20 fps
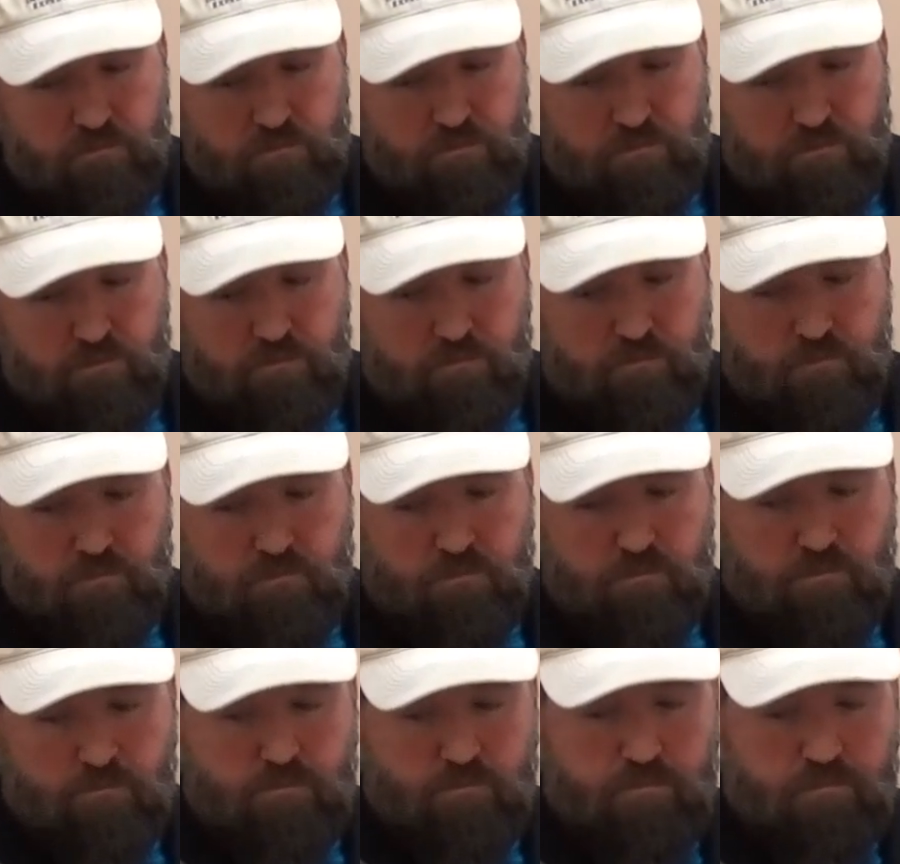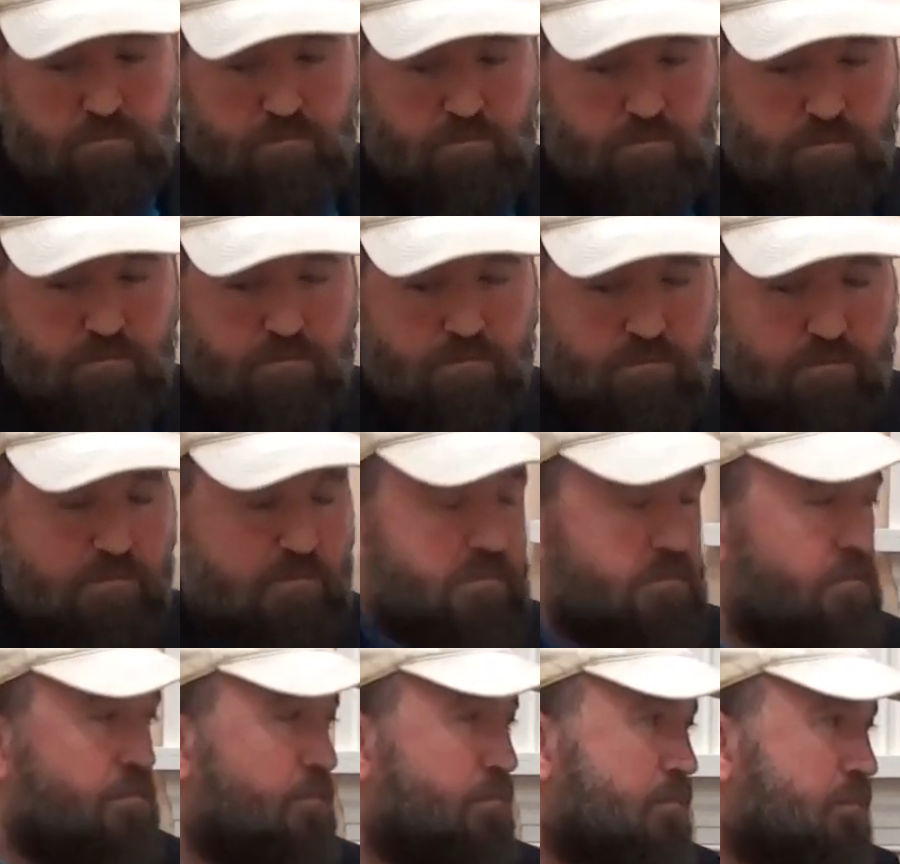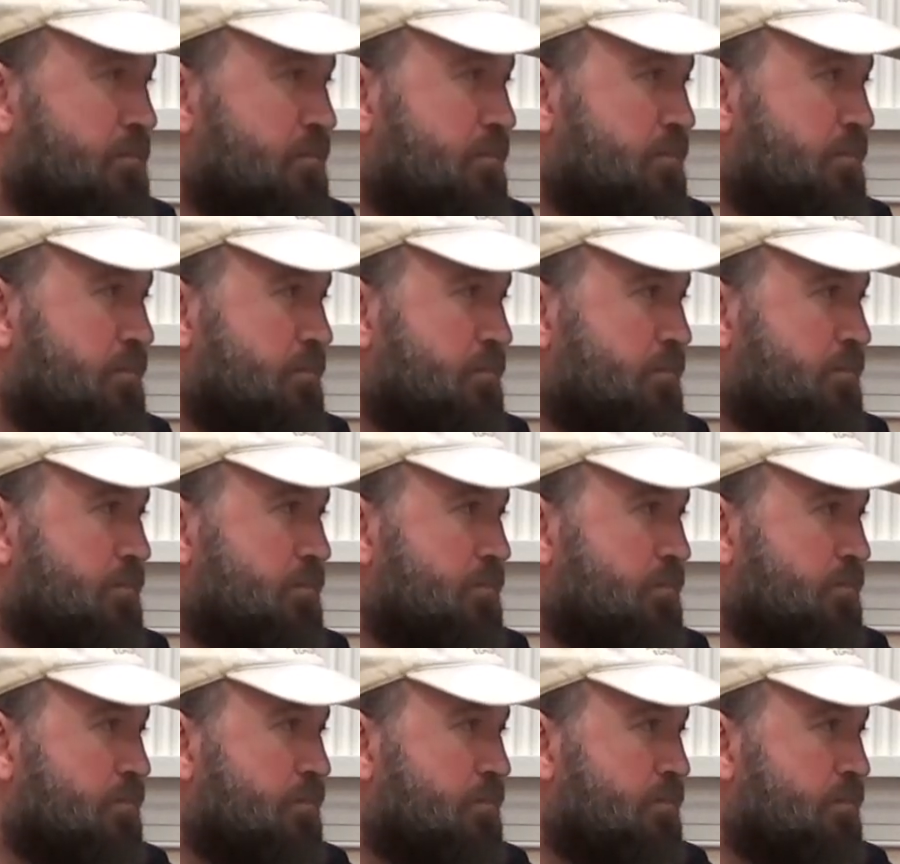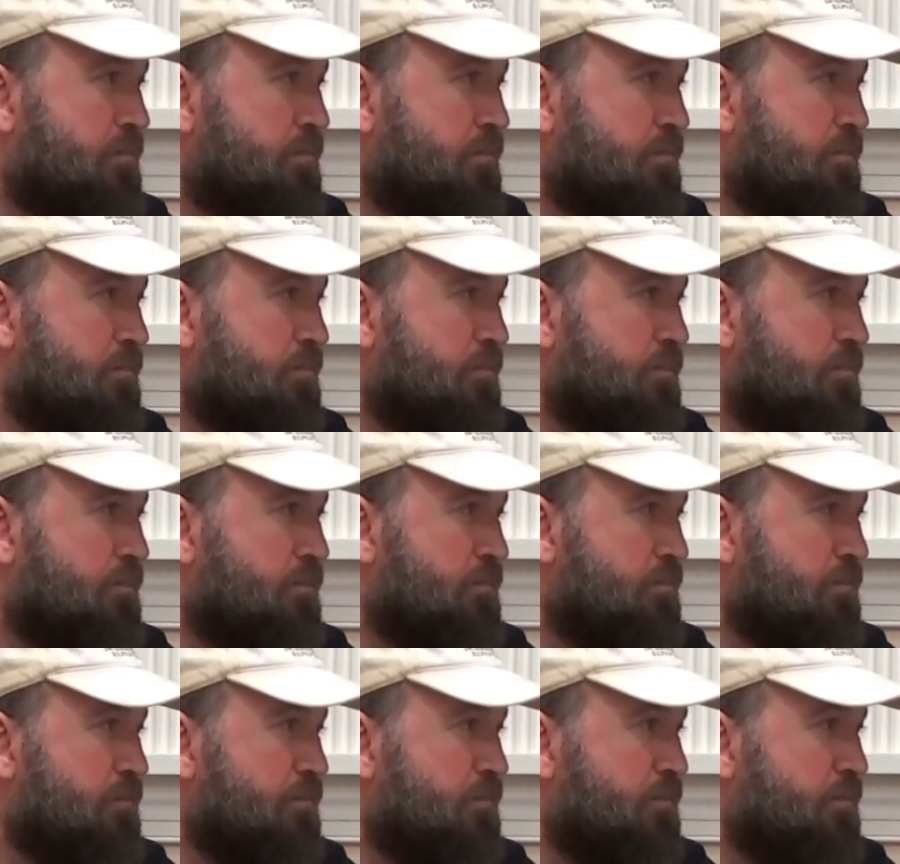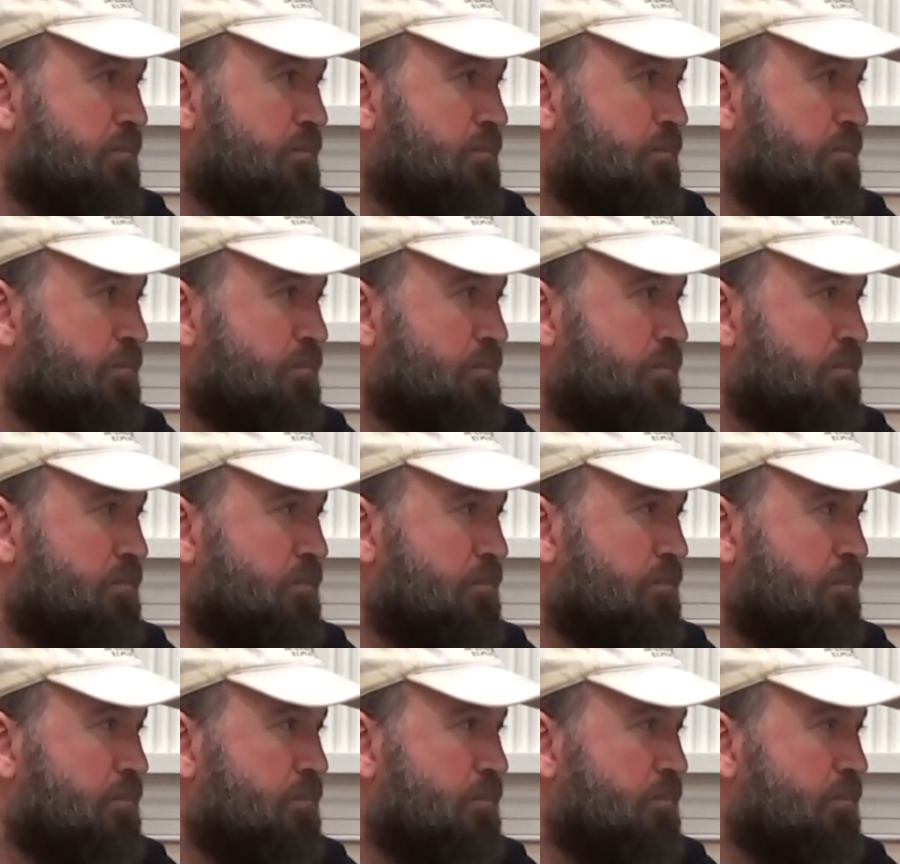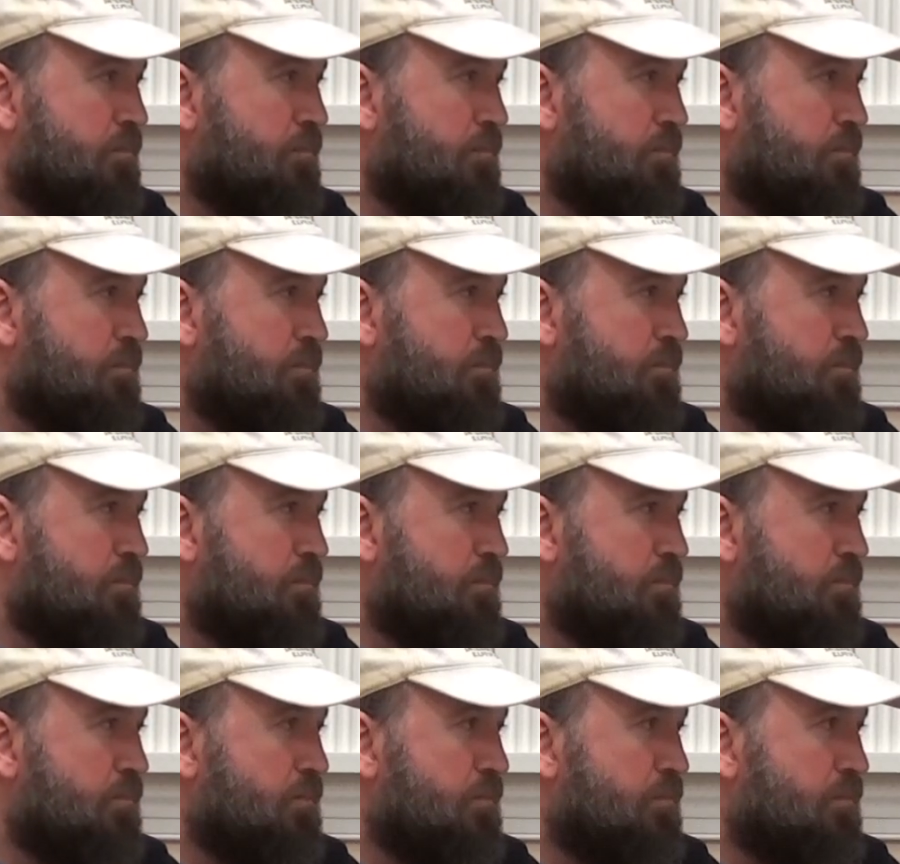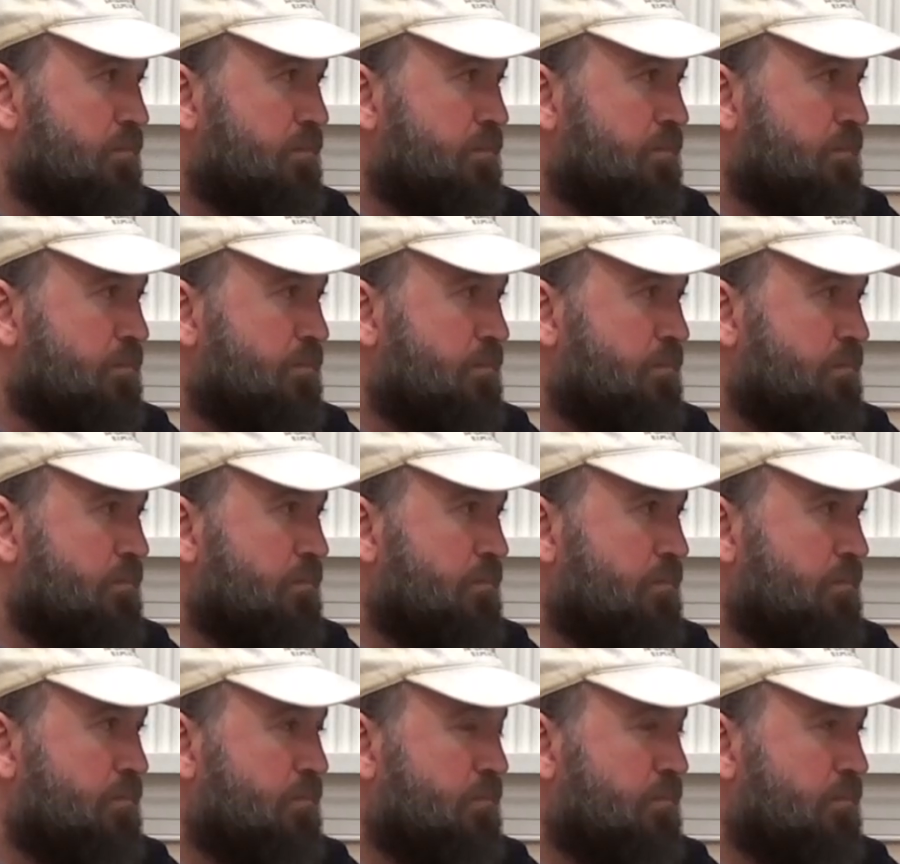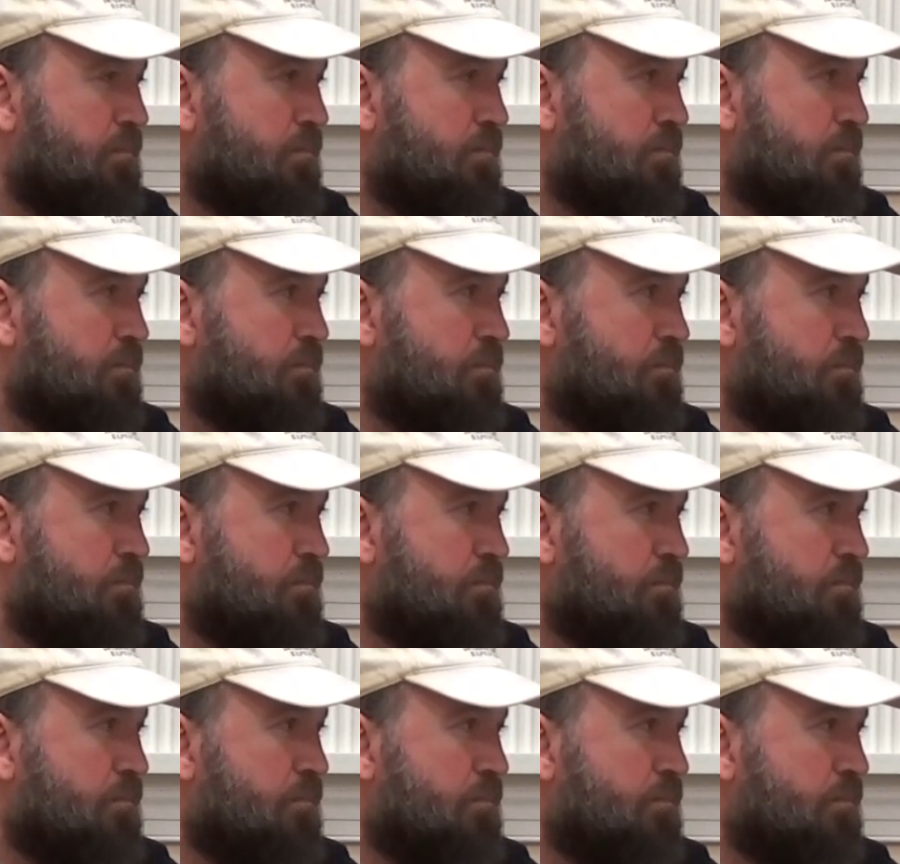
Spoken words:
(not speaking)